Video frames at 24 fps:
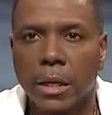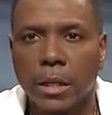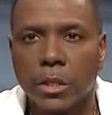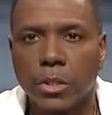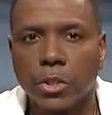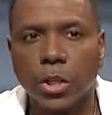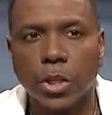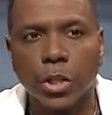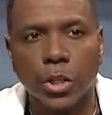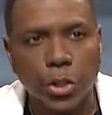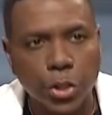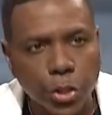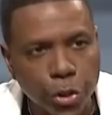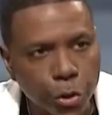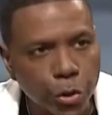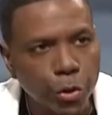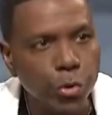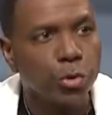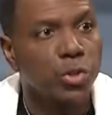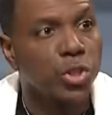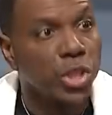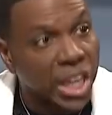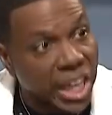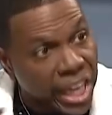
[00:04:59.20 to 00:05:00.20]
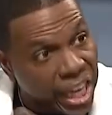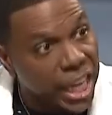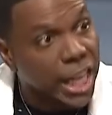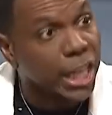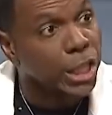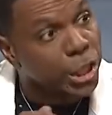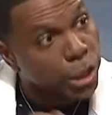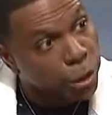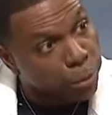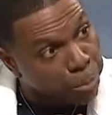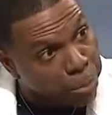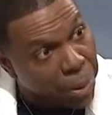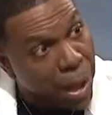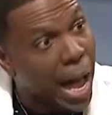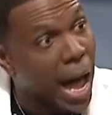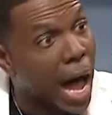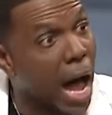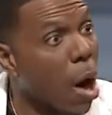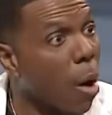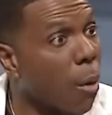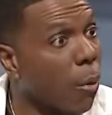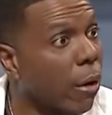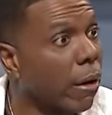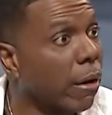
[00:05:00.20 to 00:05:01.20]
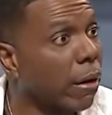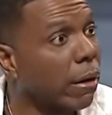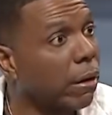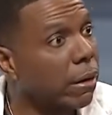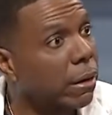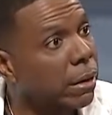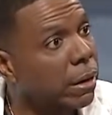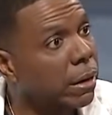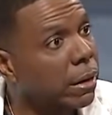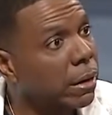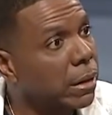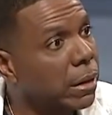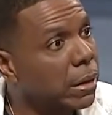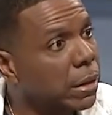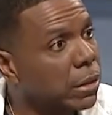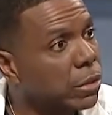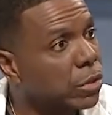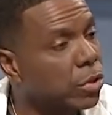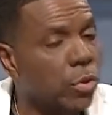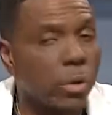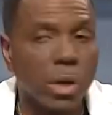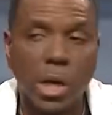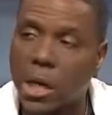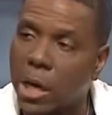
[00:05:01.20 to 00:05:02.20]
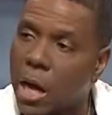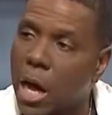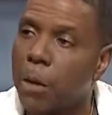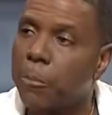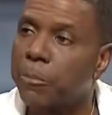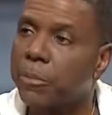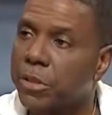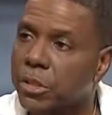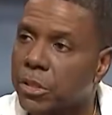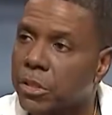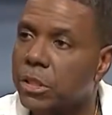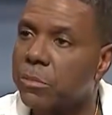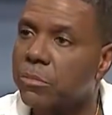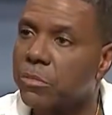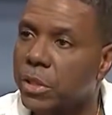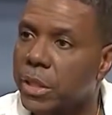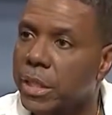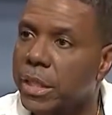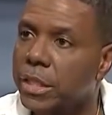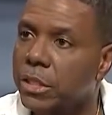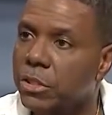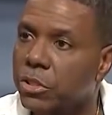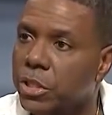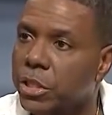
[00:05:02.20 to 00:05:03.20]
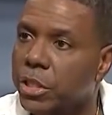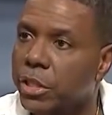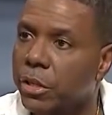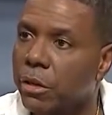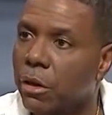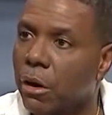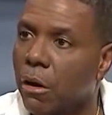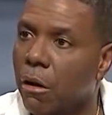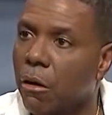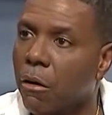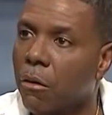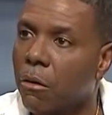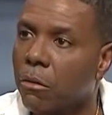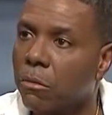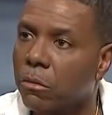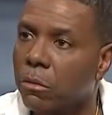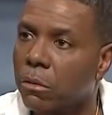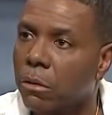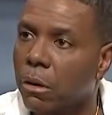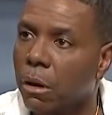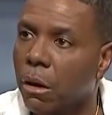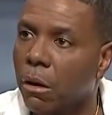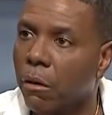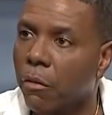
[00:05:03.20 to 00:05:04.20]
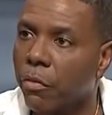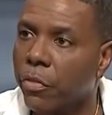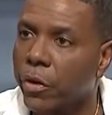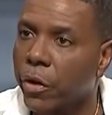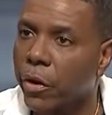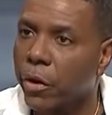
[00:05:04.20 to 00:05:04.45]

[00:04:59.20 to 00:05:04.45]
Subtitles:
to use His power to accomplish some things here on the